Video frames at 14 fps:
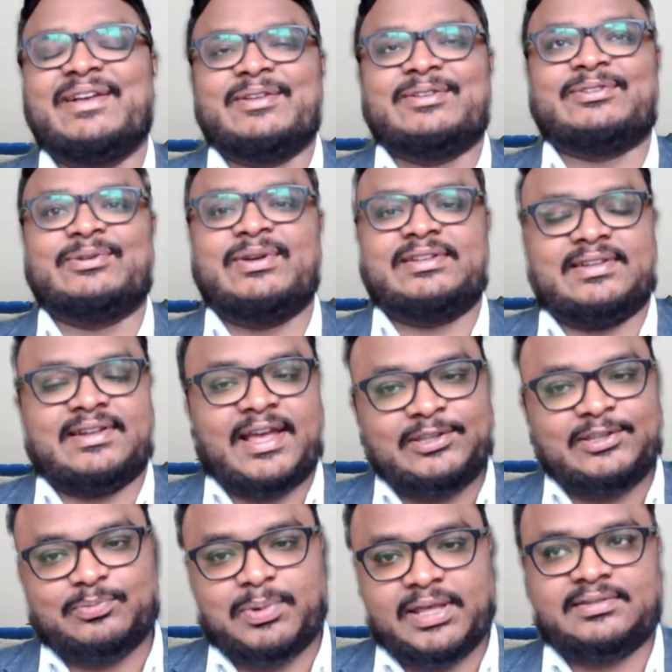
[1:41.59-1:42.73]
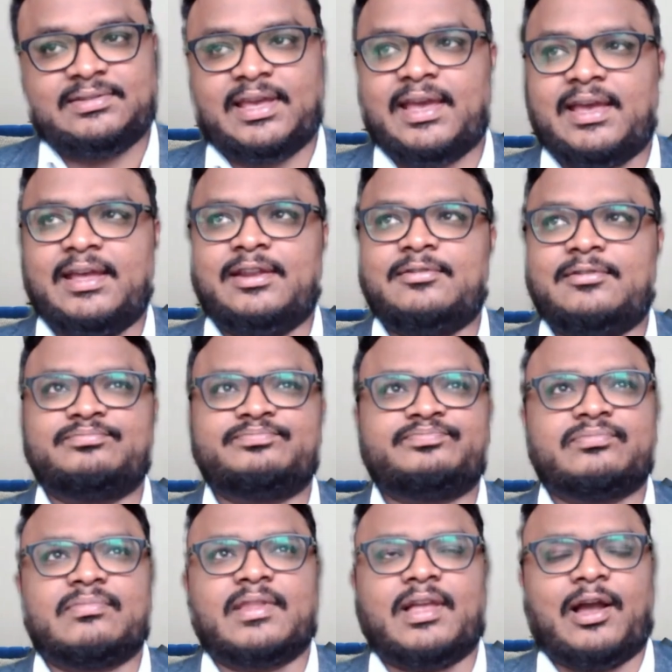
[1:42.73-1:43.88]
So it's a nice place, and
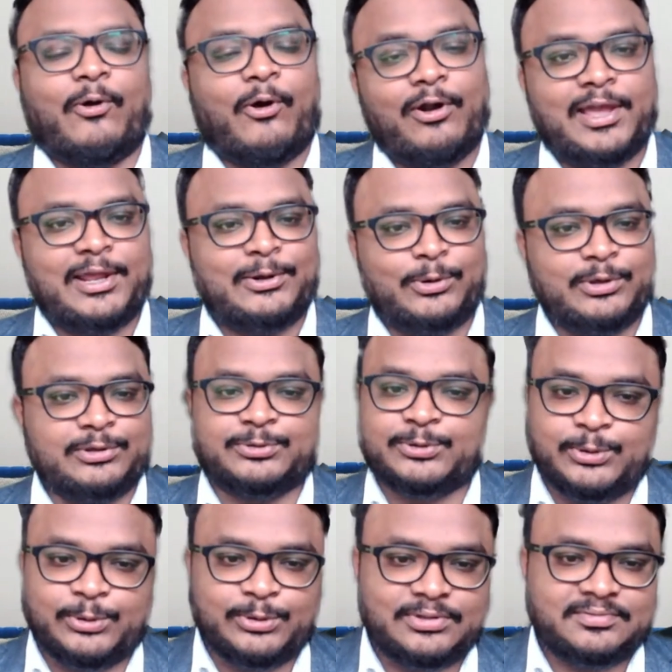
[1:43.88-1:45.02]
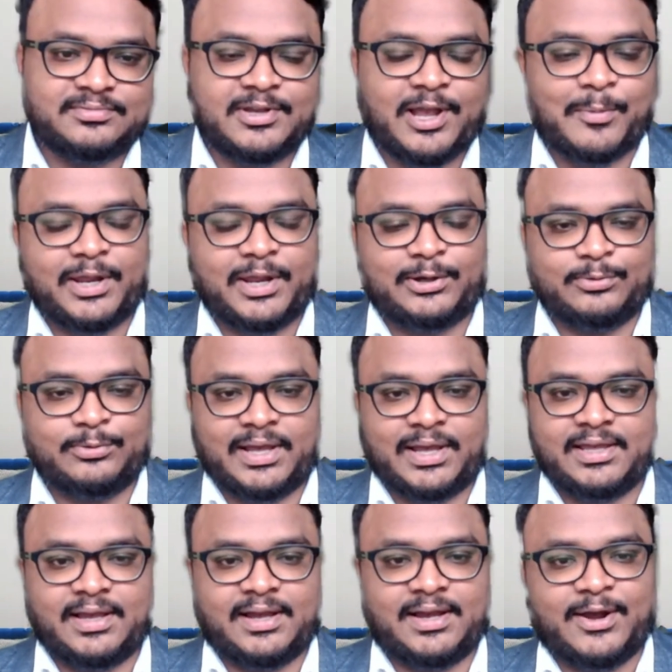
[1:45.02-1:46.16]
all I know is school, come back to
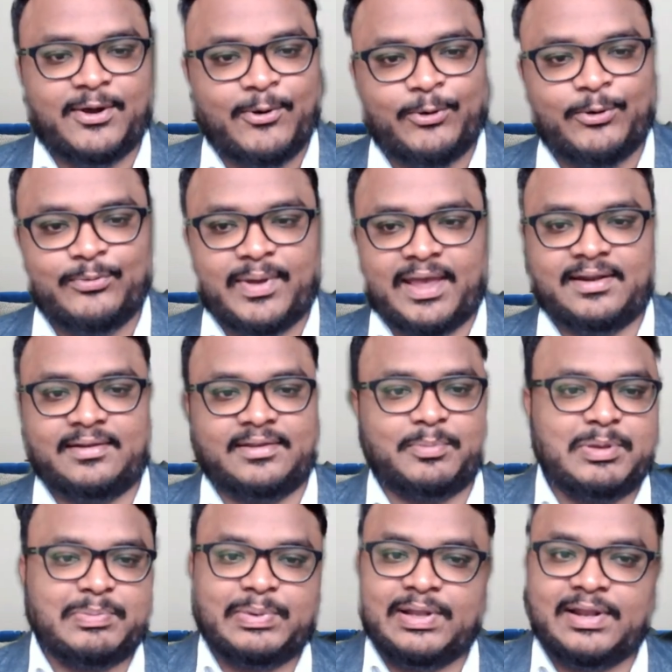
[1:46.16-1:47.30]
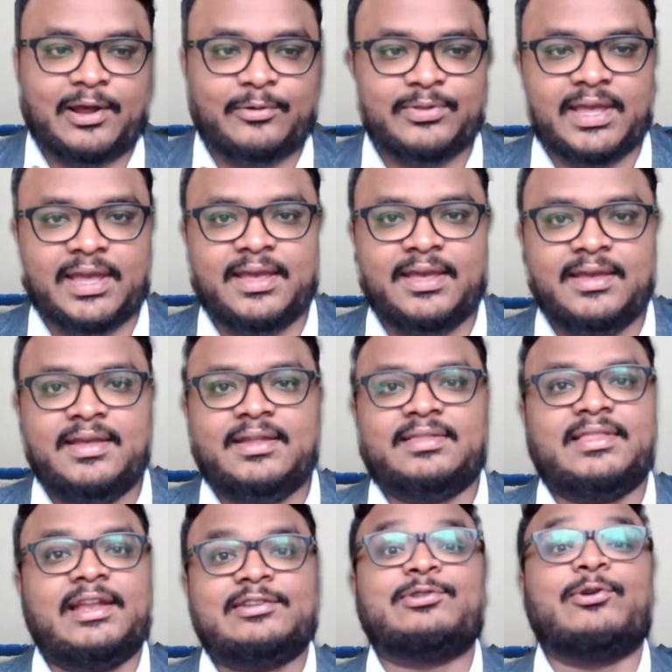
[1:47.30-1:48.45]
my uh, home and the people around there.
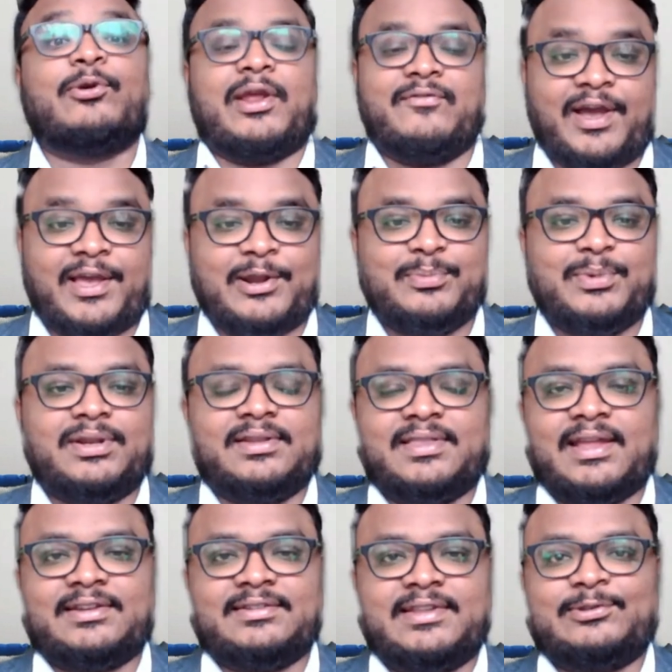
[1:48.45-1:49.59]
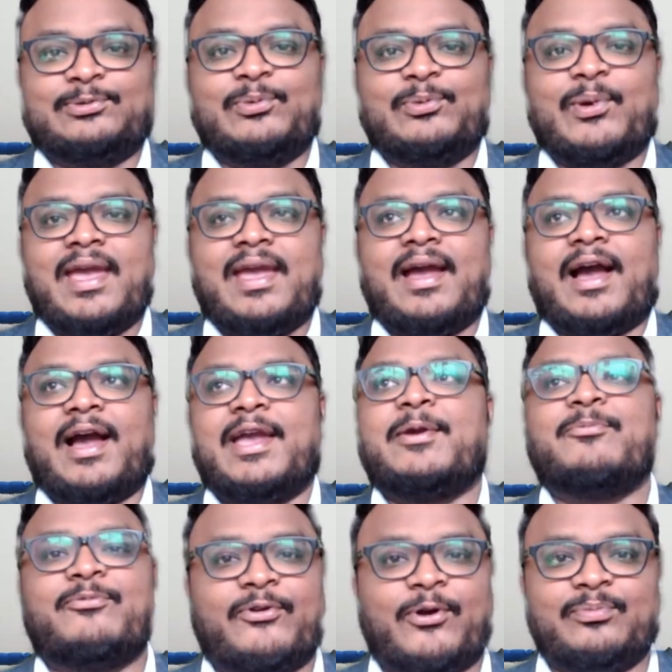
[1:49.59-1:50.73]
That's your environment. That's that's where I
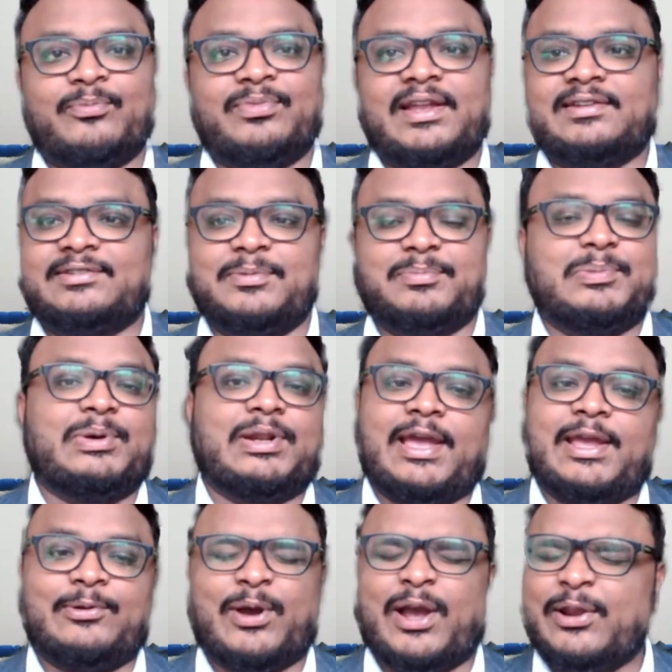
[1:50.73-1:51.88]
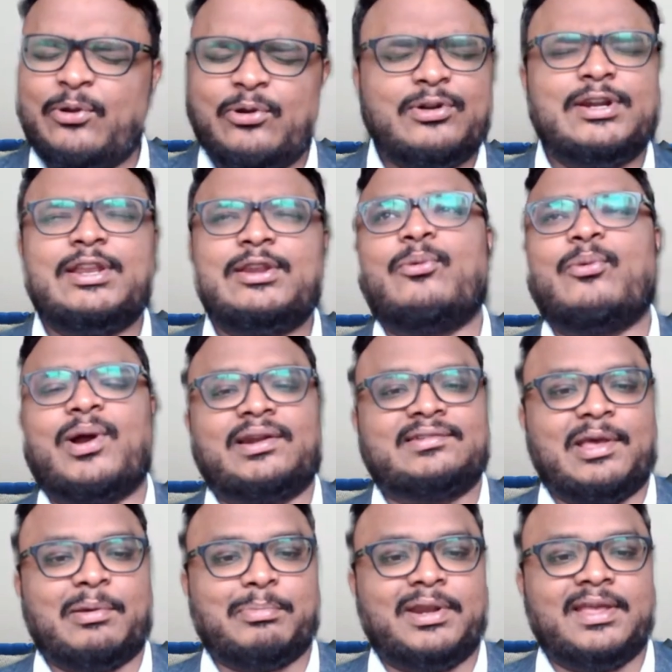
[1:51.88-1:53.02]
am from. That's the people I know. I don't really know what's
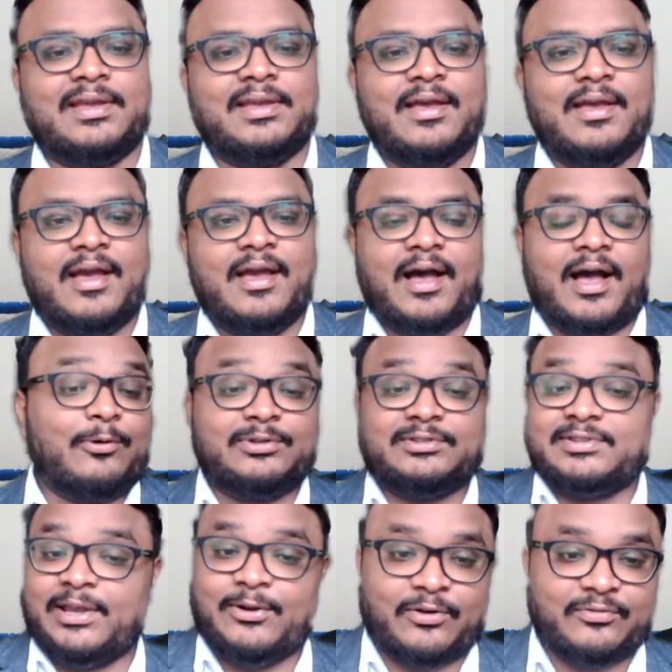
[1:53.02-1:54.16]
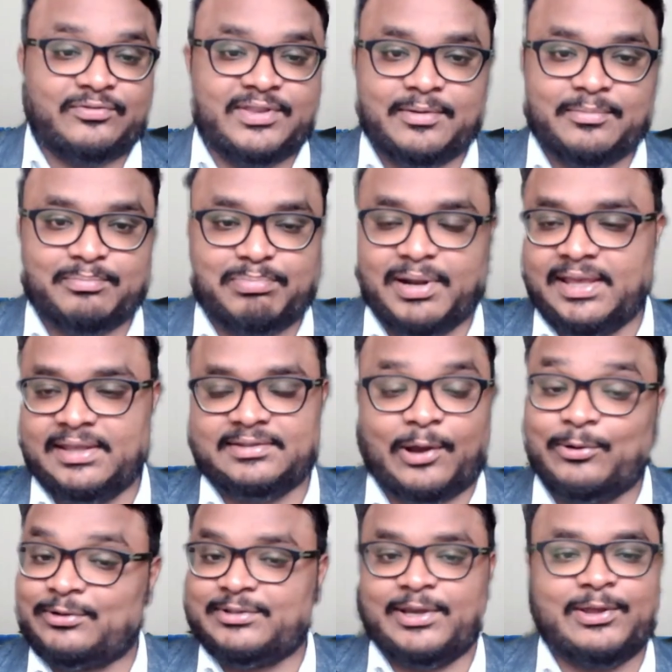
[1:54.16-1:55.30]
happening outside of that place,
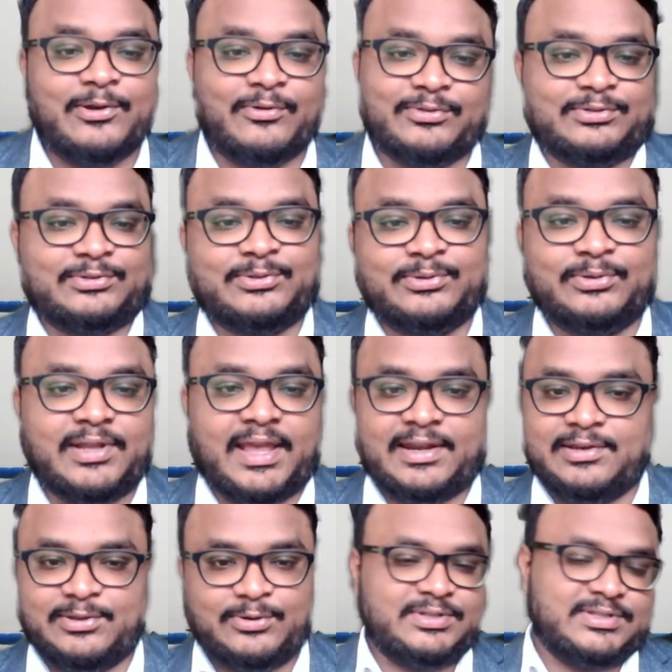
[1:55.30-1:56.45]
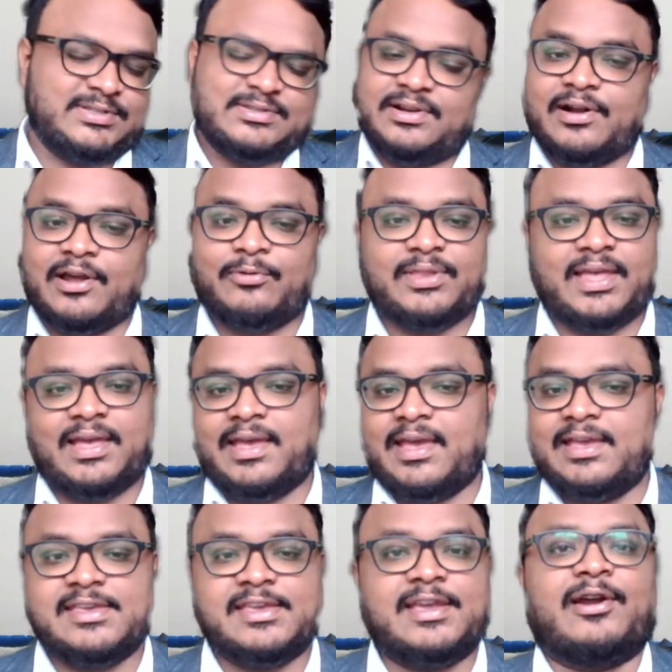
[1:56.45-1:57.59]
outside of the school, and you know, just around there,
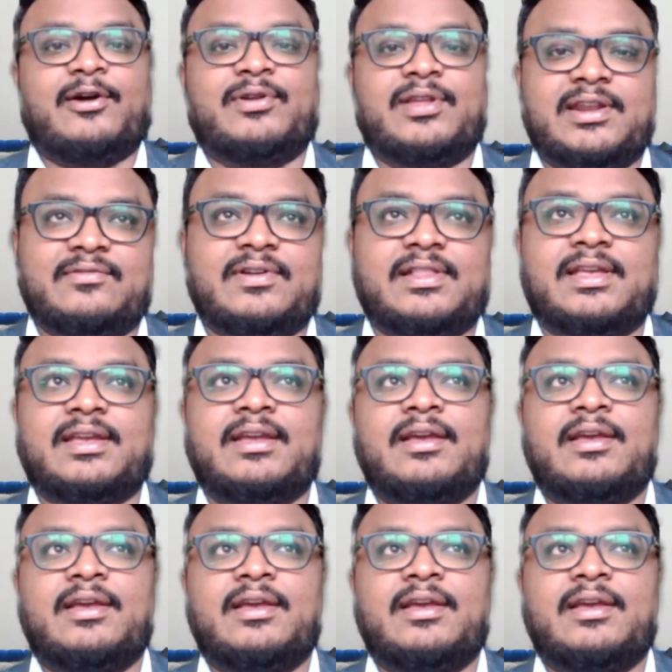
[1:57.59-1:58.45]
hanging around and everything.